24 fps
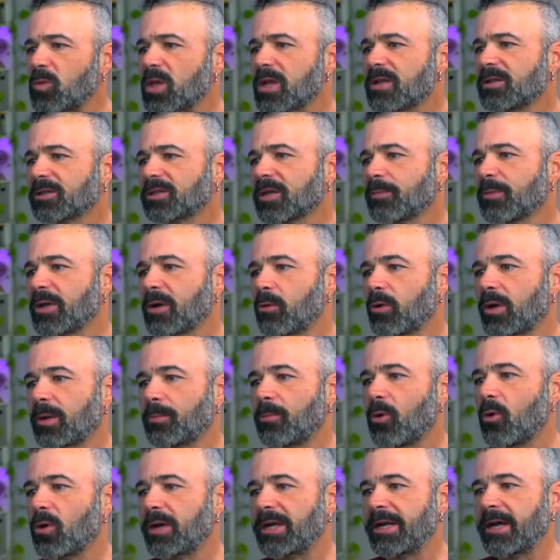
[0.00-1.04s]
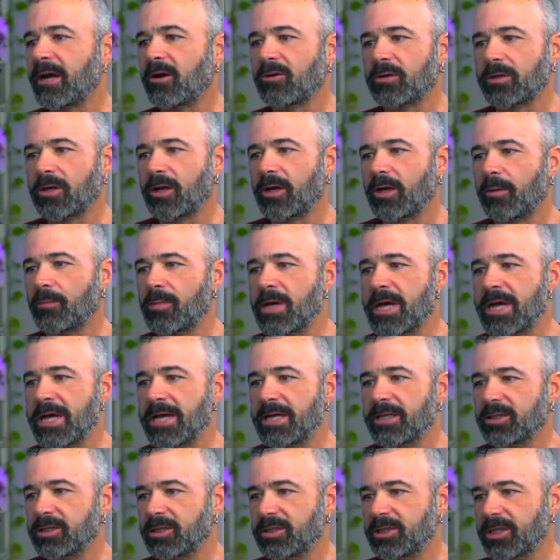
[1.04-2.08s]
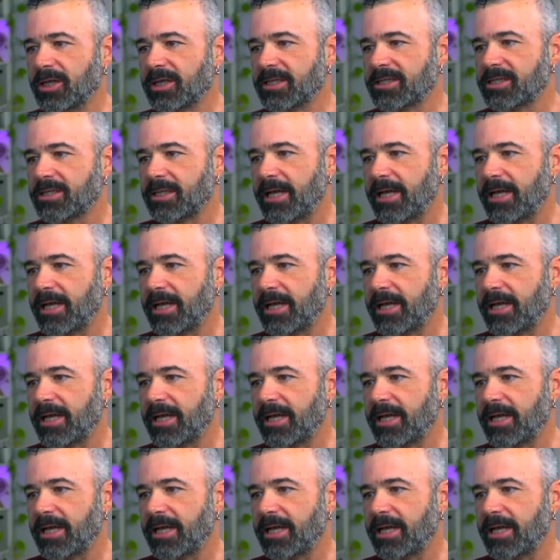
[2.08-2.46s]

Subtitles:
Something I want to point out, just